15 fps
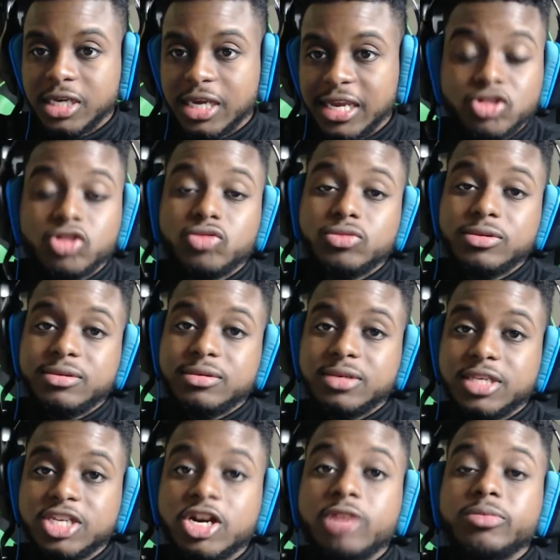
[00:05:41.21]
This girl
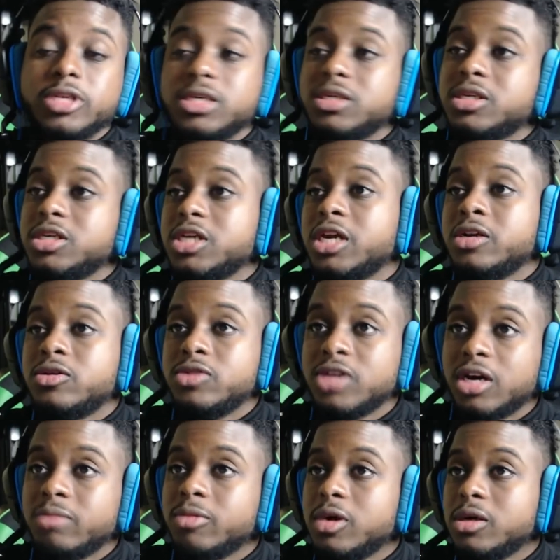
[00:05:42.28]
was topless; she had no
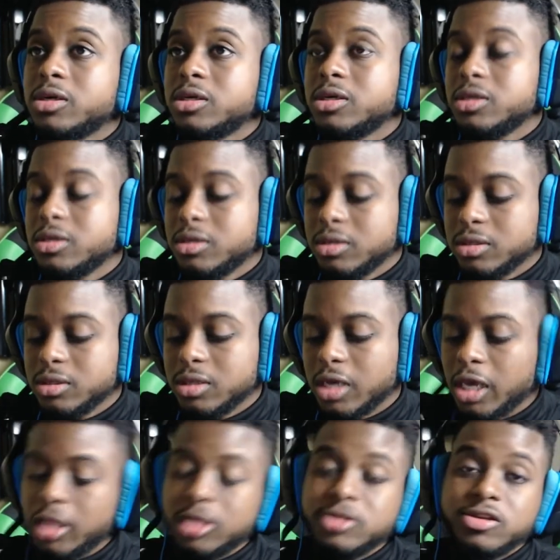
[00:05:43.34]
top on,
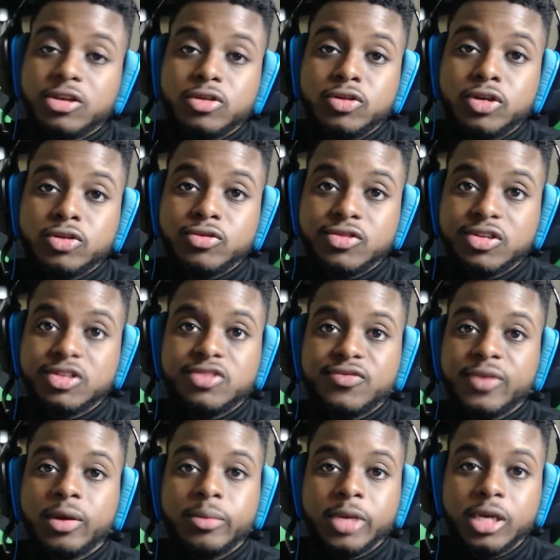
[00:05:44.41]
and this other dude was just
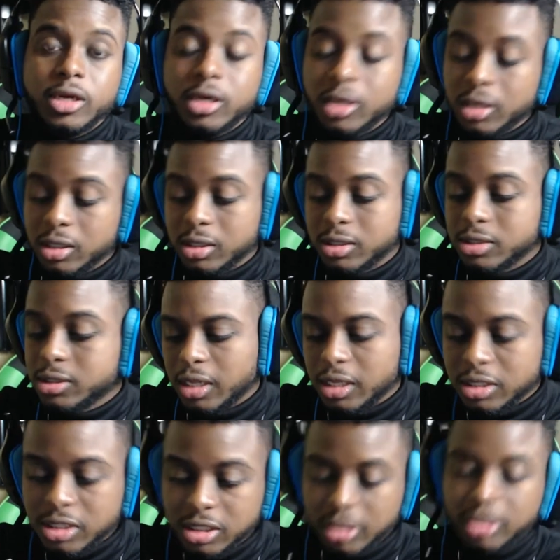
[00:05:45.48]
filming her. And
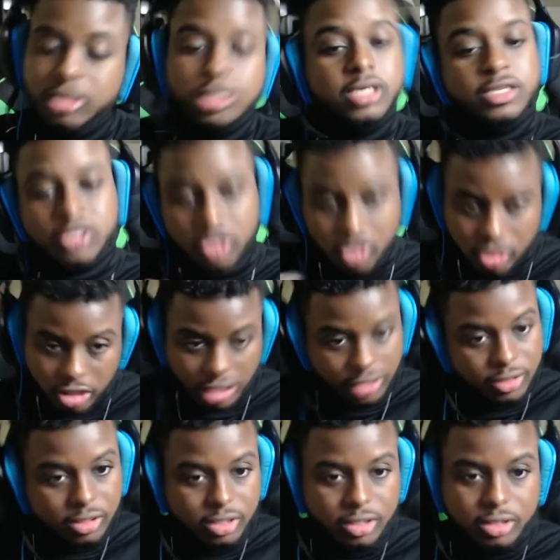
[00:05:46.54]
then she like ducks
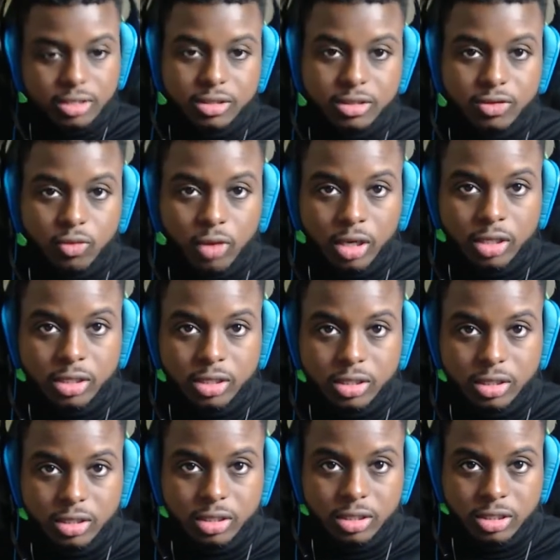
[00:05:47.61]
underneath the, the
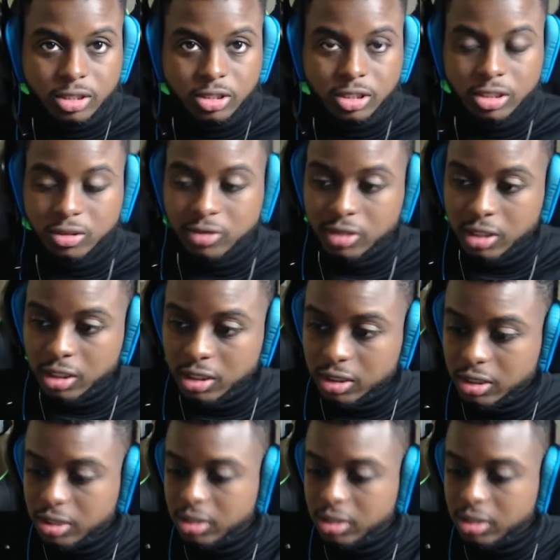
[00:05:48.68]
water jacuzzi.